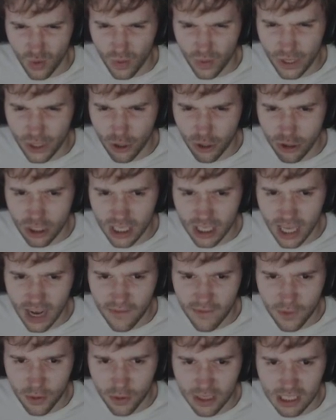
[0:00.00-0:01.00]
We usually
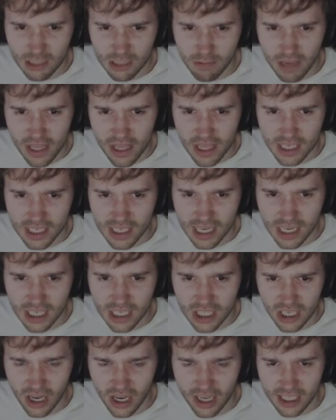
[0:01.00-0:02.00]
have to explain this in a
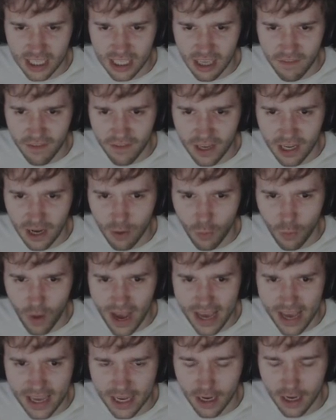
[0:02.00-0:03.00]
scientific
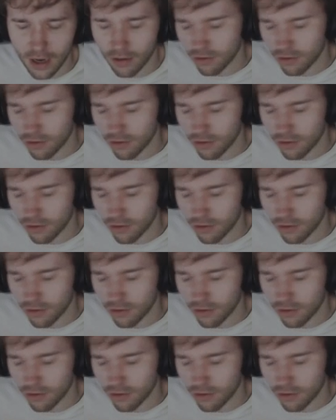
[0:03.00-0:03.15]
way.